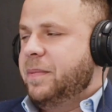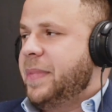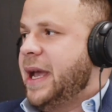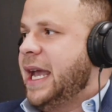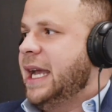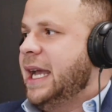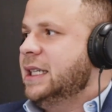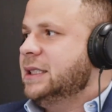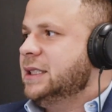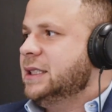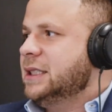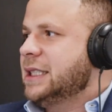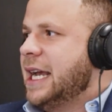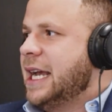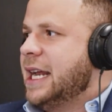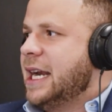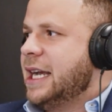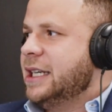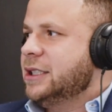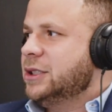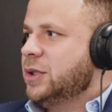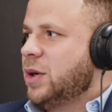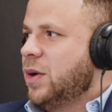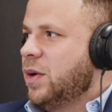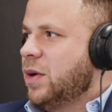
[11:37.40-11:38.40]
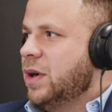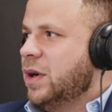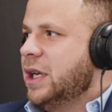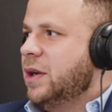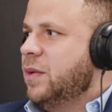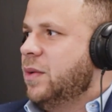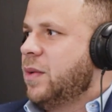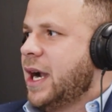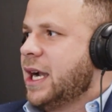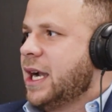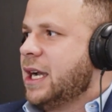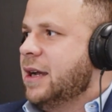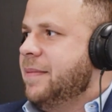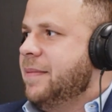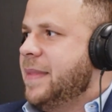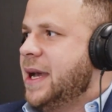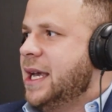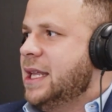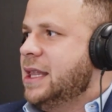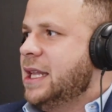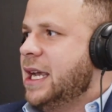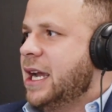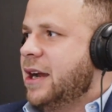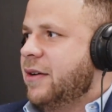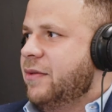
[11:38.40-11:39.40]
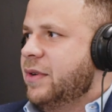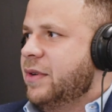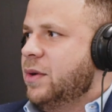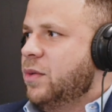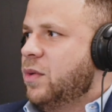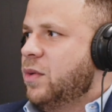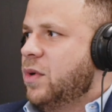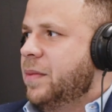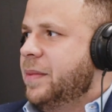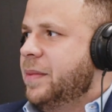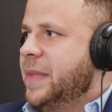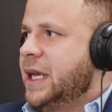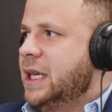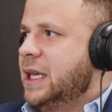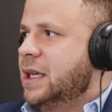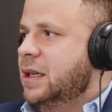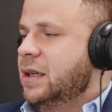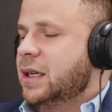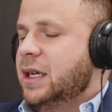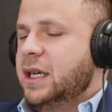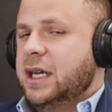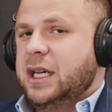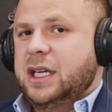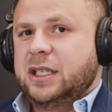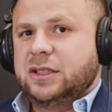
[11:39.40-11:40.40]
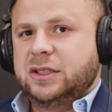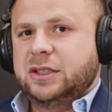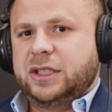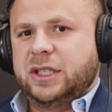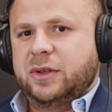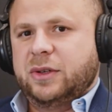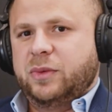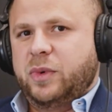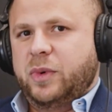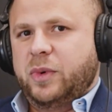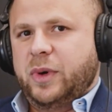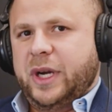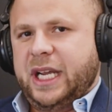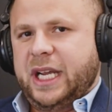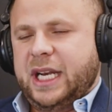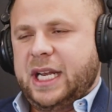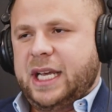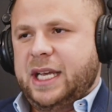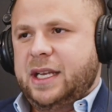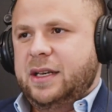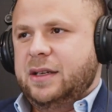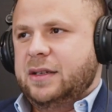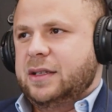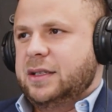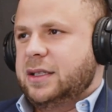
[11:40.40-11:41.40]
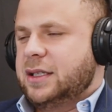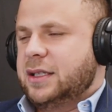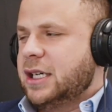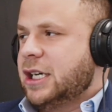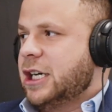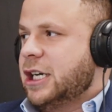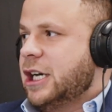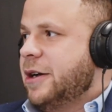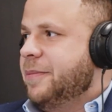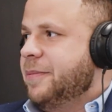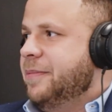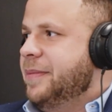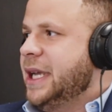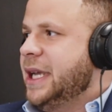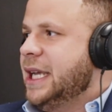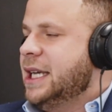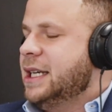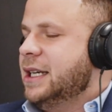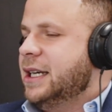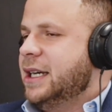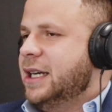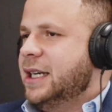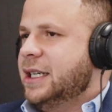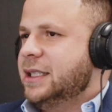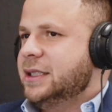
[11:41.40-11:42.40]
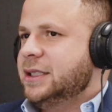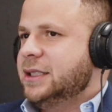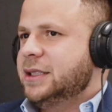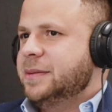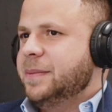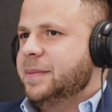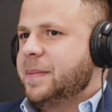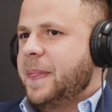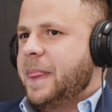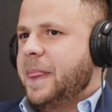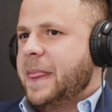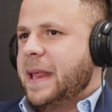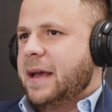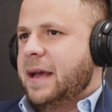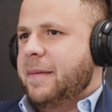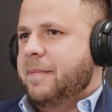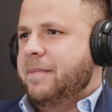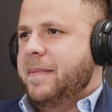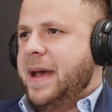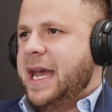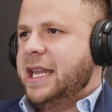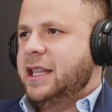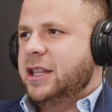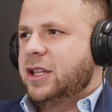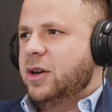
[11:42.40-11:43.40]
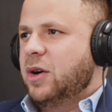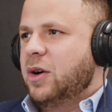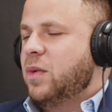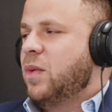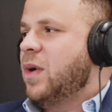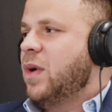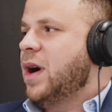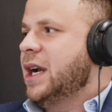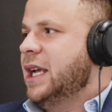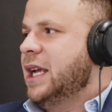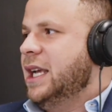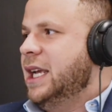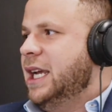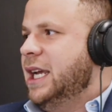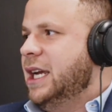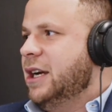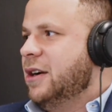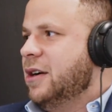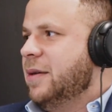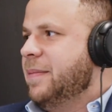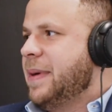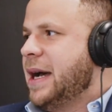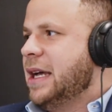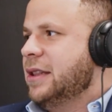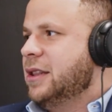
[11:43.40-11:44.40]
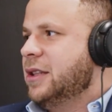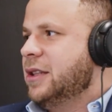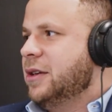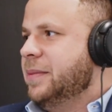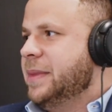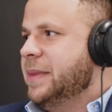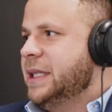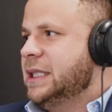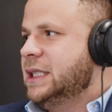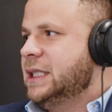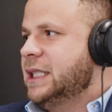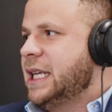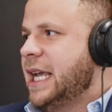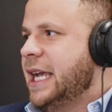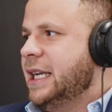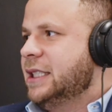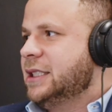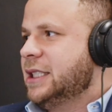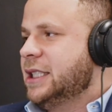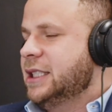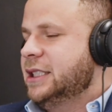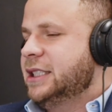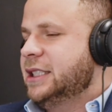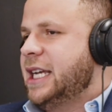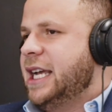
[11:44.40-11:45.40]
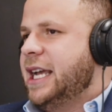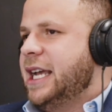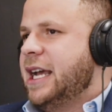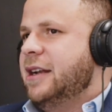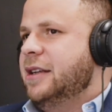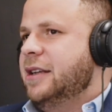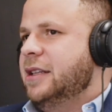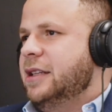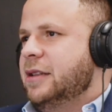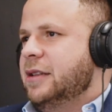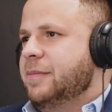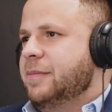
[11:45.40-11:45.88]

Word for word: based, and I totally recommend every woman to read it because men don't want to hear about their mistakes, because they had